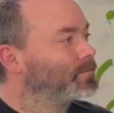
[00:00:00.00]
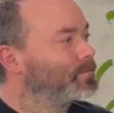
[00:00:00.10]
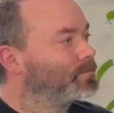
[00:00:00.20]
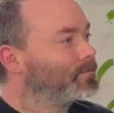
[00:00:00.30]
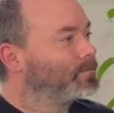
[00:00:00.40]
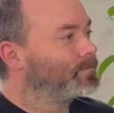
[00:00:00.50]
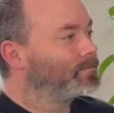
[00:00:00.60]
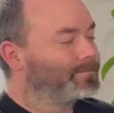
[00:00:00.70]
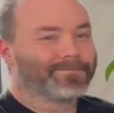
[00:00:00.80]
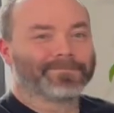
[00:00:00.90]

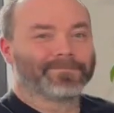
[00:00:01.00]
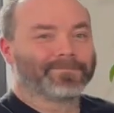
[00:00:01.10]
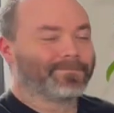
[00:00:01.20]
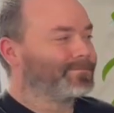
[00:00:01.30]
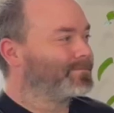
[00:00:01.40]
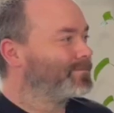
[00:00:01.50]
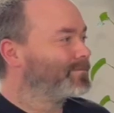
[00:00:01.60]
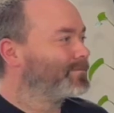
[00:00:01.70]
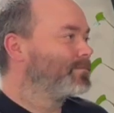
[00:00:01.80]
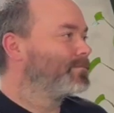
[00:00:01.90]

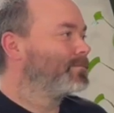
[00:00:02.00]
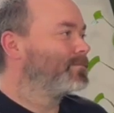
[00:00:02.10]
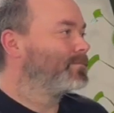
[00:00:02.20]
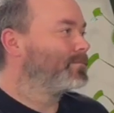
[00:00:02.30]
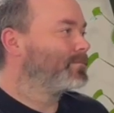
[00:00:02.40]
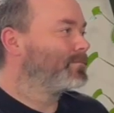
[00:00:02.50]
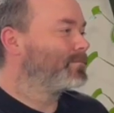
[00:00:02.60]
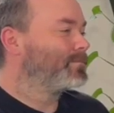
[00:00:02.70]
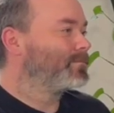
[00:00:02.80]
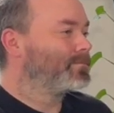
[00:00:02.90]

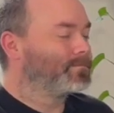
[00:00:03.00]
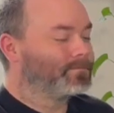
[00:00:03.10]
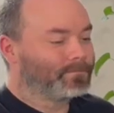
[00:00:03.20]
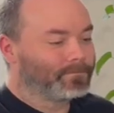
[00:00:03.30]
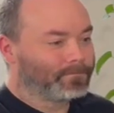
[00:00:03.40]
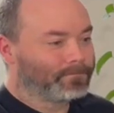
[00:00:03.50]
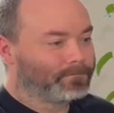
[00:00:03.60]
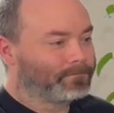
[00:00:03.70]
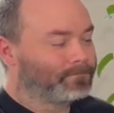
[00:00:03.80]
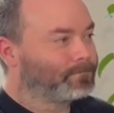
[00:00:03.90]

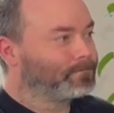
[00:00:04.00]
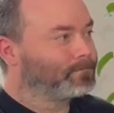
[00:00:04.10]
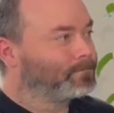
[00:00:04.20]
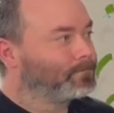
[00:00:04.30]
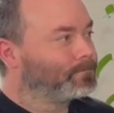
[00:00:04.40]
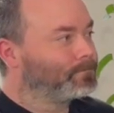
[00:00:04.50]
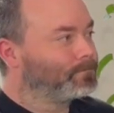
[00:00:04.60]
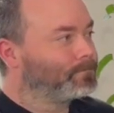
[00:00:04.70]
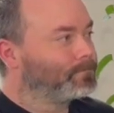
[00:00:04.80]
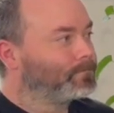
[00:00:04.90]

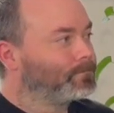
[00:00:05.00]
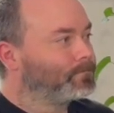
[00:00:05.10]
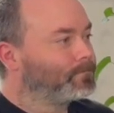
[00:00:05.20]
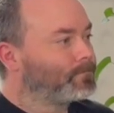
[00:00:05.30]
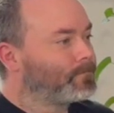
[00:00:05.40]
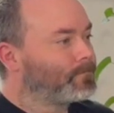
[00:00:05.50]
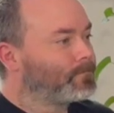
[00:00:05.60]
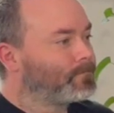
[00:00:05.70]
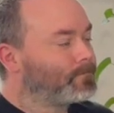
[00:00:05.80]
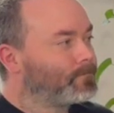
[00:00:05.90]

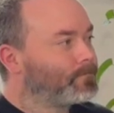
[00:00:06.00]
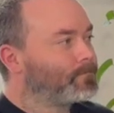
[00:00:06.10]
This person isn't speaking.